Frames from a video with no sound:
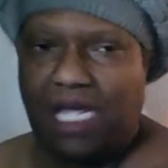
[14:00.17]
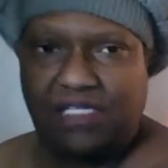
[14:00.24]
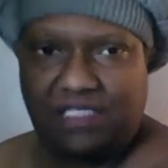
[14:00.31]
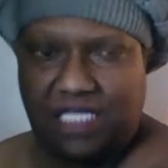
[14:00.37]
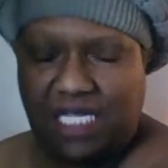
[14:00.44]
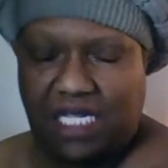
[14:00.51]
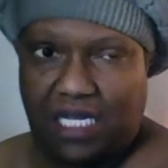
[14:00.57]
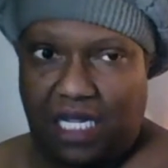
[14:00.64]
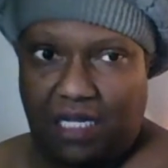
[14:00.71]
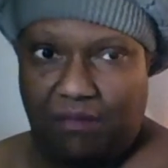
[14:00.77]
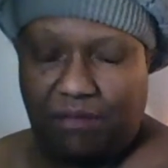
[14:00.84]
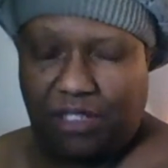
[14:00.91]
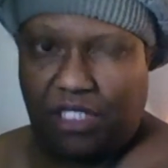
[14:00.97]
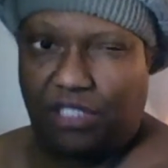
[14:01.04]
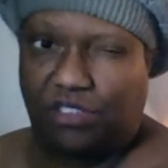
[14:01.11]
not saying that
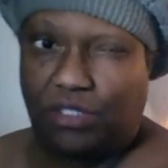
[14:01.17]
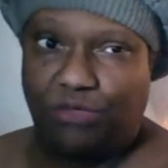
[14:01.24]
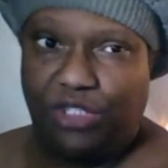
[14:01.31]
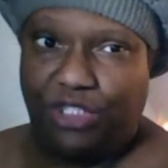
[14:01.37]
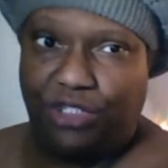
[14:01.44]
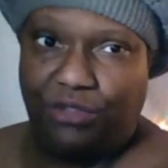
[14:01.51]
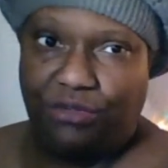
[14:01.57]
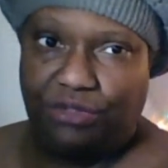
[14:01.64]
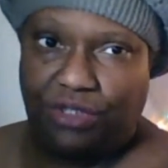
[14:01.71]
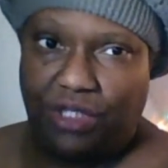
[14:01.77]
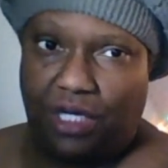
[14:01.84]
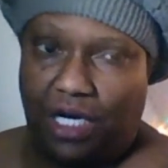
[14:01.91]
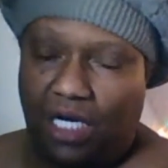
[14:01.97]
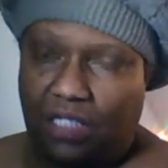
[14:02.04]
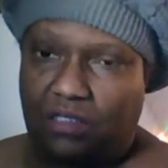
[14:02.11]
because we used
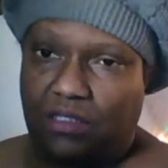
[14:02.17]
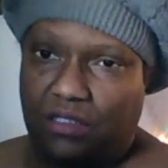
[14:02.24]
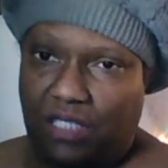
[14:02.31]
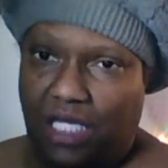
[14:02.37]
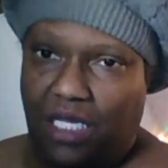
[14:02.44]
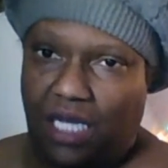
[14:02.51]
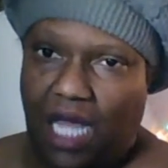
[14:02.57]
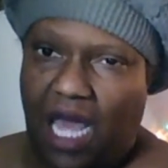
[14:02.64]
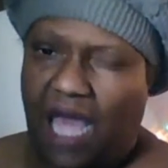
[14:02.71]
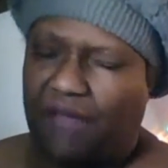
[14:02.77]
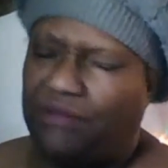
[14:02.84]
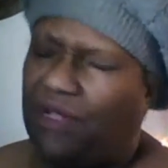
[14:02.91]
to Uncle getting high.